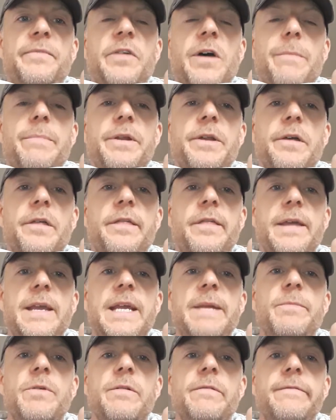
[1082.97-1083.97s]
up in a
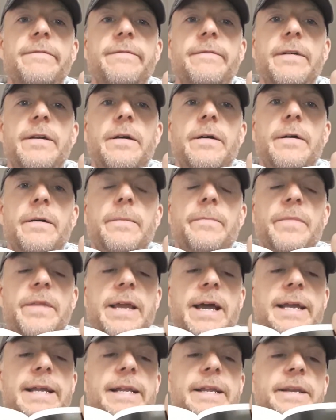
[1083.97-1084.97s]
theme of the
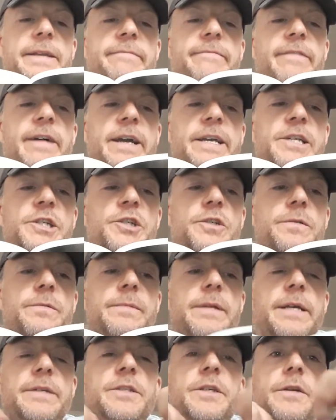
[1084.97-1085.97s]
alien invasion,
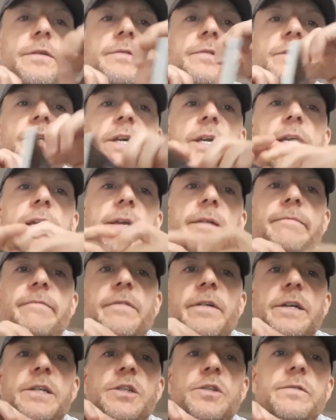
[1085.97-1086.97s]
as you can see,
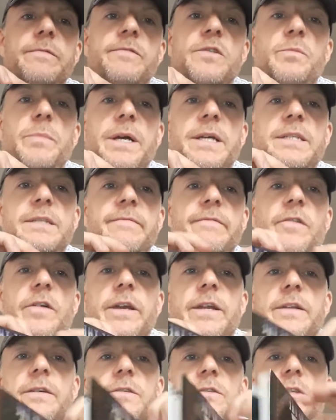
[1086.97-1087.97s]
invasion of the Space
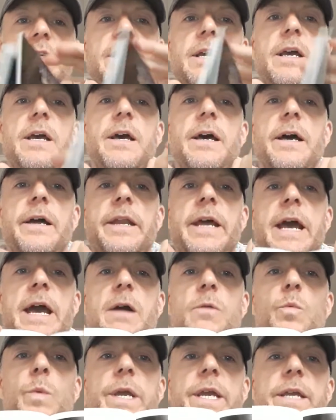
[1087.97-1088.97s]
Invaders, and
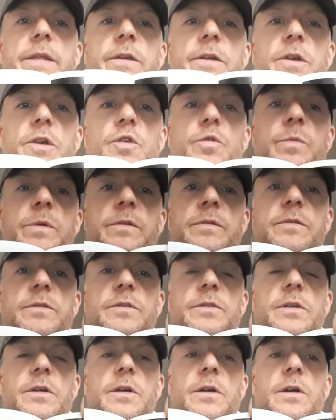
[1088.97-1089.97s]
how we, the
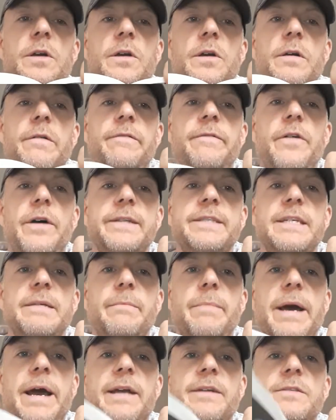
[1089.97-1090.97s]
humans, are fighting
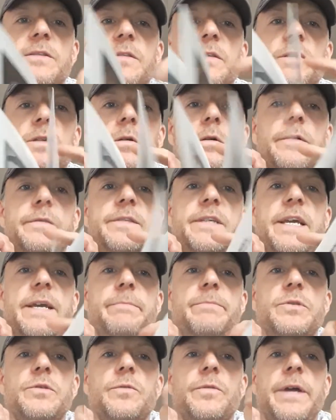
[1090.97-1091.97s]
back. So there's a lot of
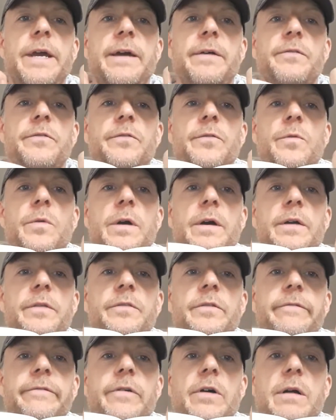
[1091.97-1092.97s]
tips on how
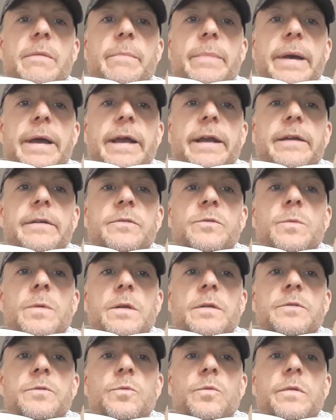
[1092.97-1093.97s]
to fight back, as
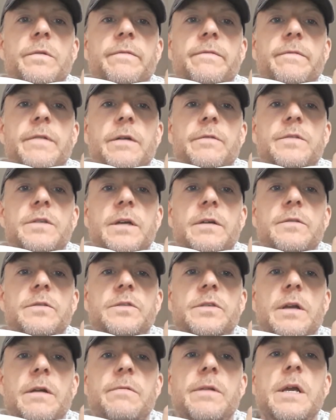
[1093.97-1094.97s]
well as all the photos.
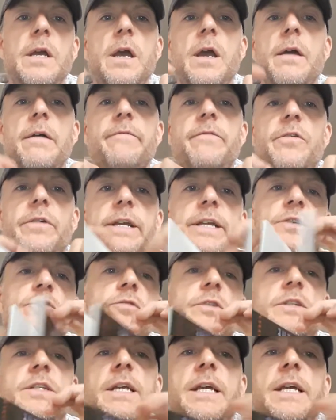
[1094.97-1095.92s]
So very interesting